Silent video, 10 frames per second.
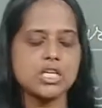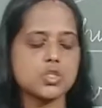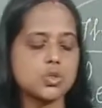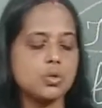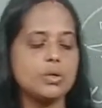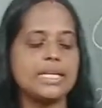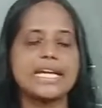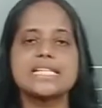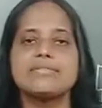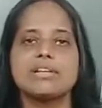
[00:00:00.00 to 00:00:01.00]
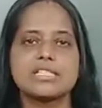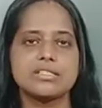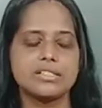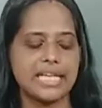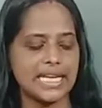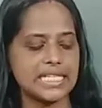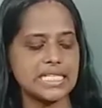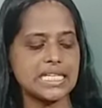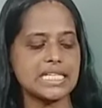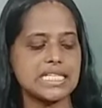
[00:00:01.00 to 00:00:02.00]
So negative externality,
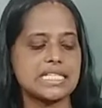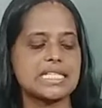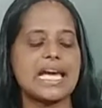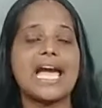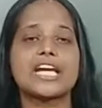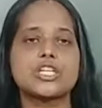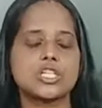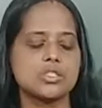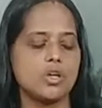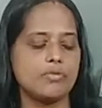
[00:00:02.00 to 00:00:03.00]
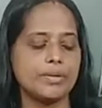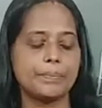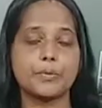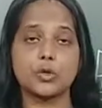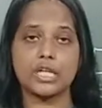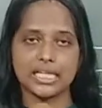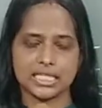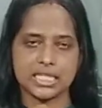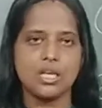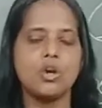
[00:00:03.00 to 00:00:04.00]
it is the action of a product